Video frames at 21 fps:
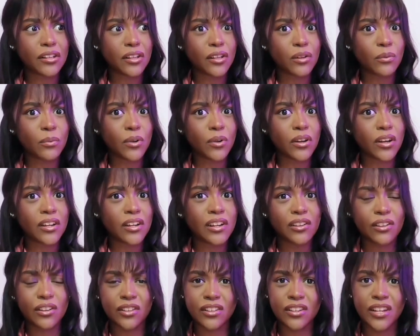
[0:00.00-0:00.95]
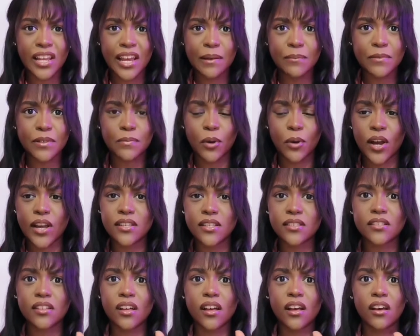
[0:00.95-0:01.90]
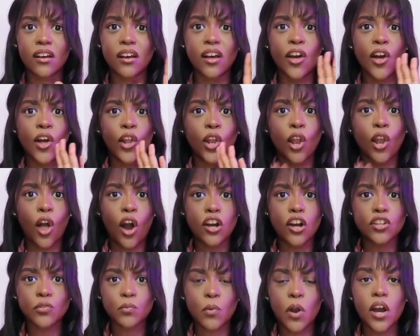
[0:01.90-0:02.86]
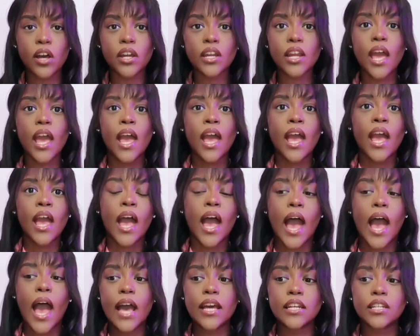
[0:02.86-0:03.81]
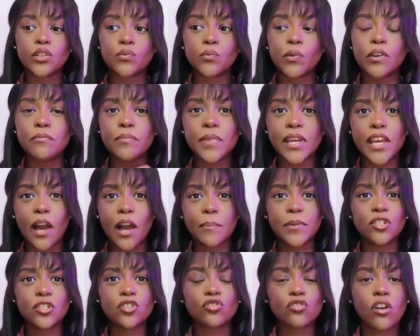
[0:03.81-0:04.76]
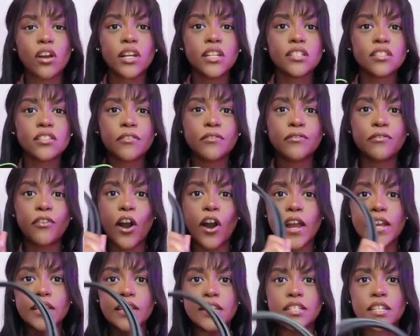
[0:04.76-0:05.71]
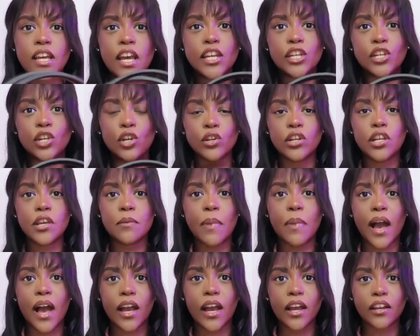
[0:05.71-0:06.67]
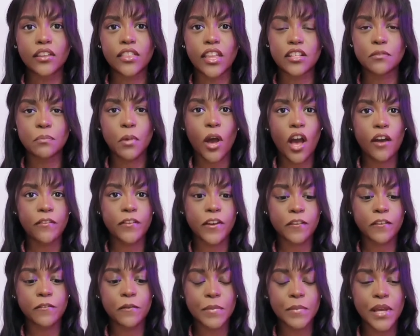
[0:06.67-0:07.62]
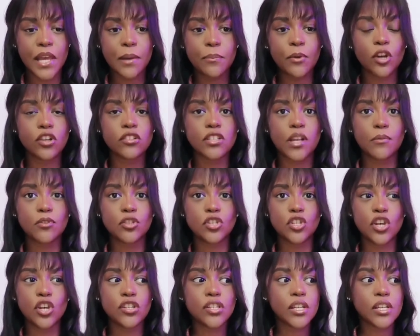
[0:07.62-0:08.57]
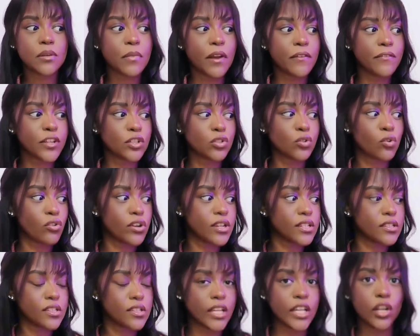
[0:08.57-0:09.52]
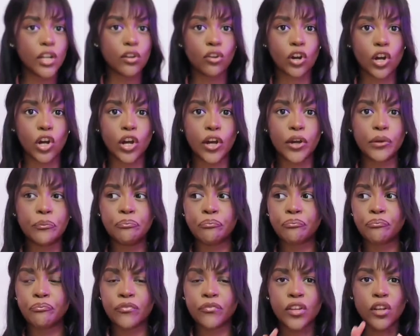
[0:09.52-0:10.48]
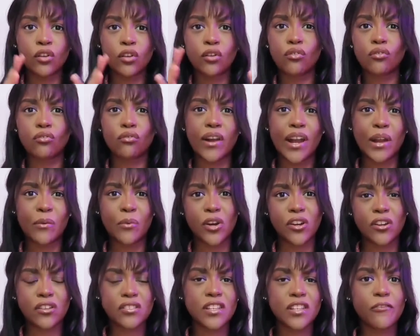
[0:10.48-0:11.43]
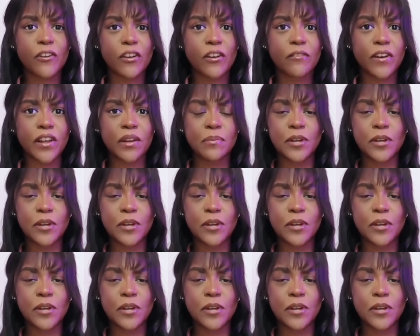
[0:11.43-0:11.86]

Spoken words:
know the names, but it's the large one. And with me, I've been struggling to find a uni bag that's perfect for me because I was using my Victoria's Secret grey one. I'll see if I can find a